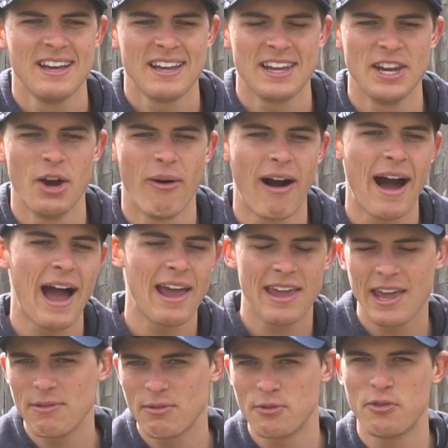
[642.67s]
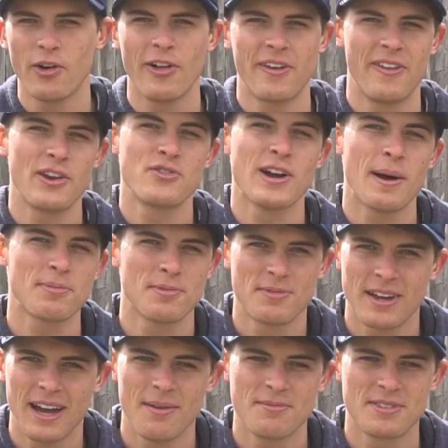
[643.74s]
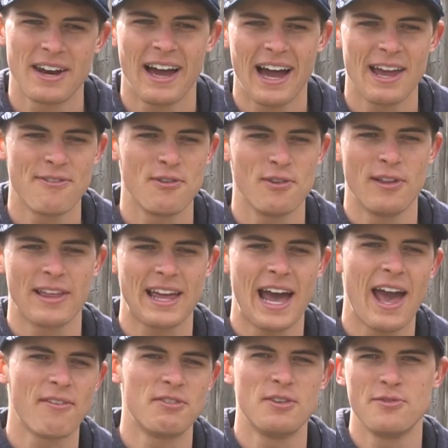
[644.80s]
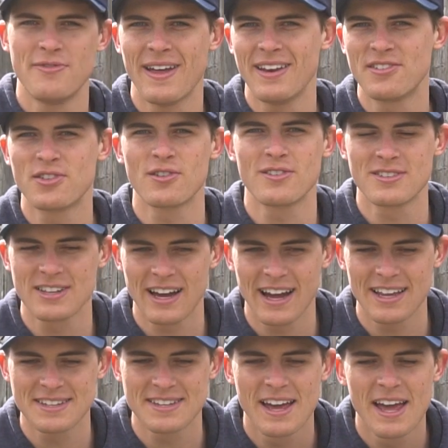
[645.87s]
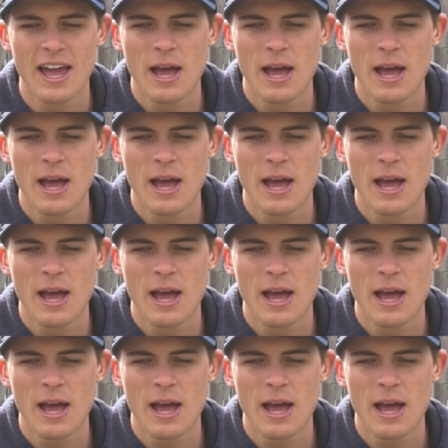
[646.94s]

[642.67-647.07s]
You know, I even fall into that trap sometimes that I feel like I have to defend certain sides,